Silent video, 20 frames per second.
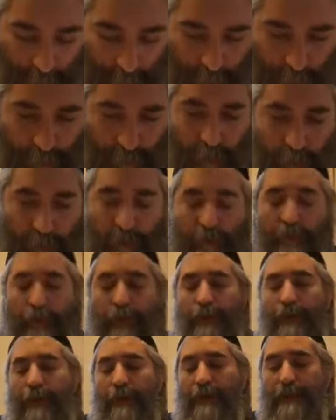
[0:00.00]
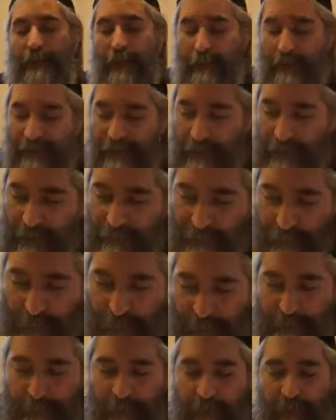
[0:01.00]
So there is a
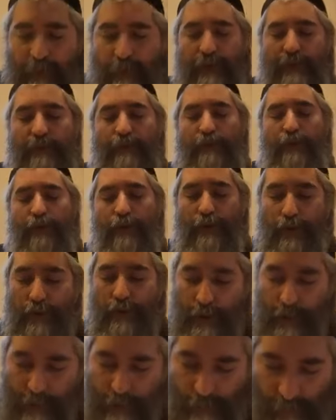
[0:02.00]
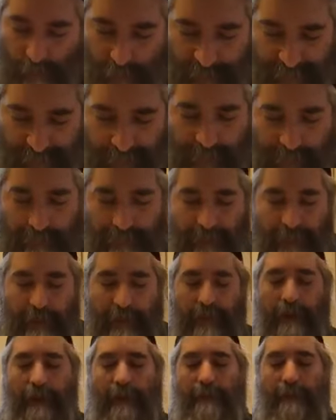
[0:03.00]
difference between the Musar
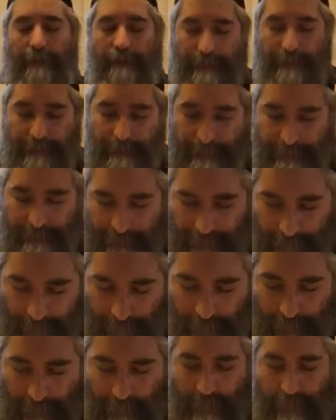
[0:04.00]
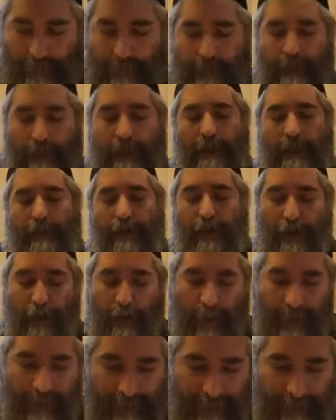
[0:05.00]
Avicha, and the Torah